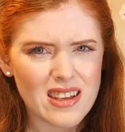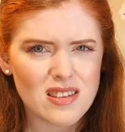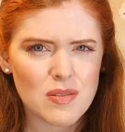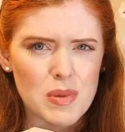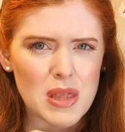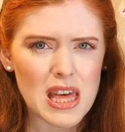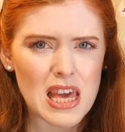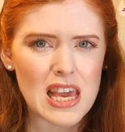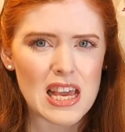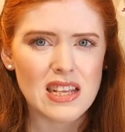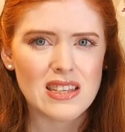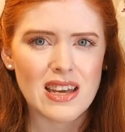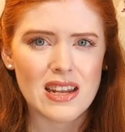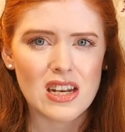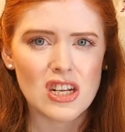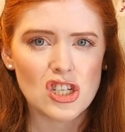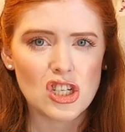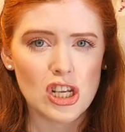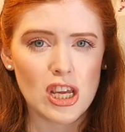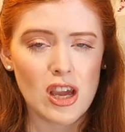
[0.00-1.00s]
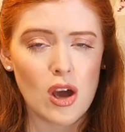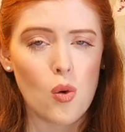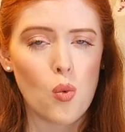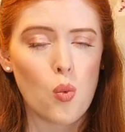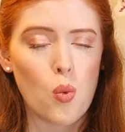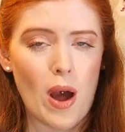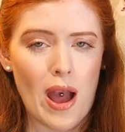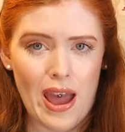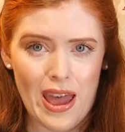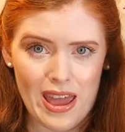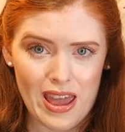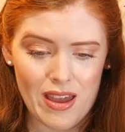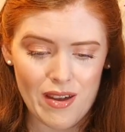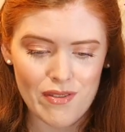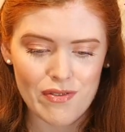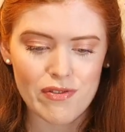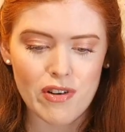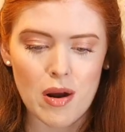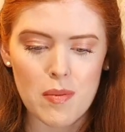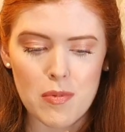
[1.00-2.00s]
some of the heat energy away
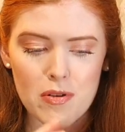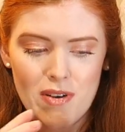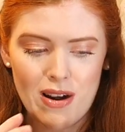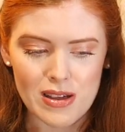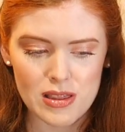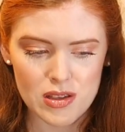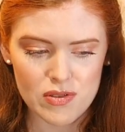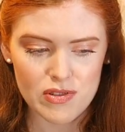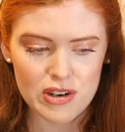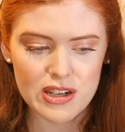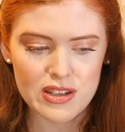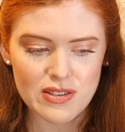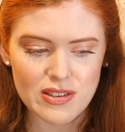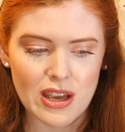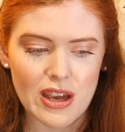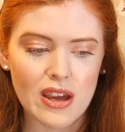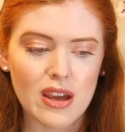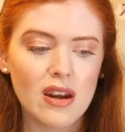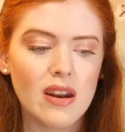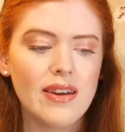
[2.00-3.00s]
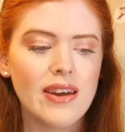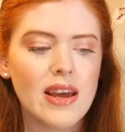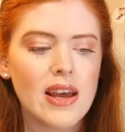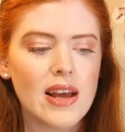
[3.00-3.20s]
from around the root zone.